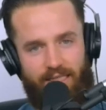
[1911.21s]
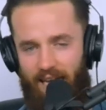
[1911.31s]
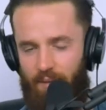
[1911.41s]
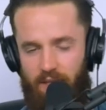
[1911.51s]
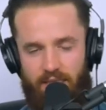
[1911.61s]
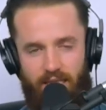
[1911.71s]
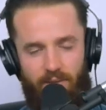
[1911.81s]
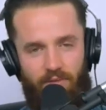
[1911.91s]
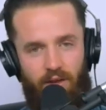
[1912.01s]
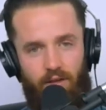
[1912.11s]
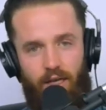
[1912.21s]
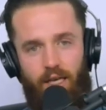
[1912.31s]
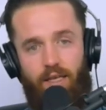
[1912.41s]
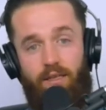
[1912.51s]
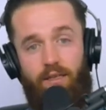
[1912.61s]
It's got to be the same for LA.
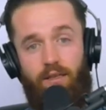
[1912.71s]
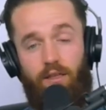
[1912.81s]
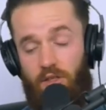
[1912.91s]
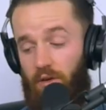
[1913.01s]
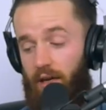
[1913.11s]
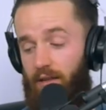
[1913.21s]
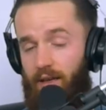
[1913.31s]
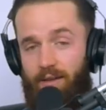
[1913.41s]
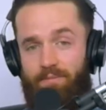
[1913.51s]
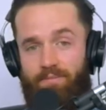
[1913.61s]
Let's go to LA.